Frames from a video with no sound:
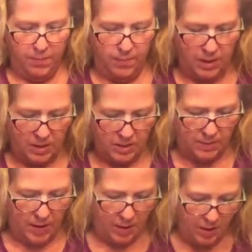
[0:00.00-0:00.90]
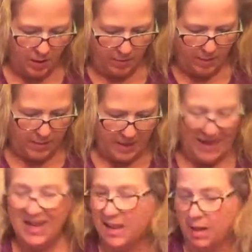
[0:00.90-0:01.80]
because I'm going to be
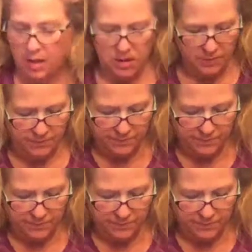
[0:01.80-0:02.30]
cutting these.